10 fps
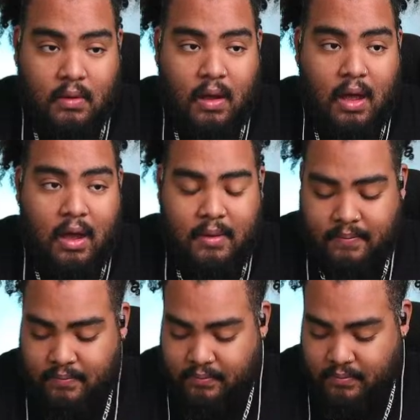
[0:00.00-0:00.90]
All right,
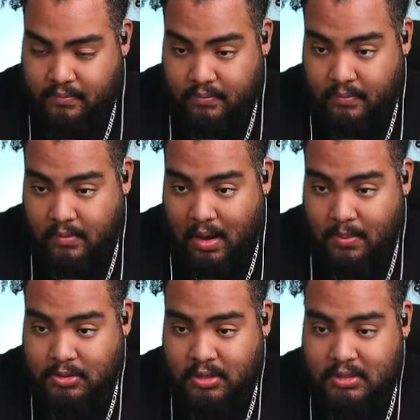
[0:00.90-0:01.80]
I'm
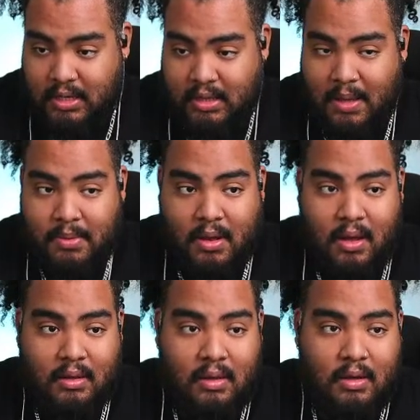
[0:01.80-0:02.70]
just gonna take Lamb
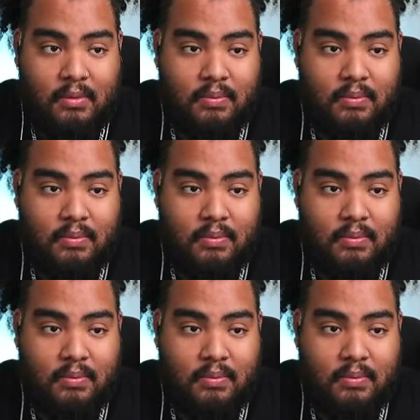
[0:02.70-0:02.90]
McConkey here.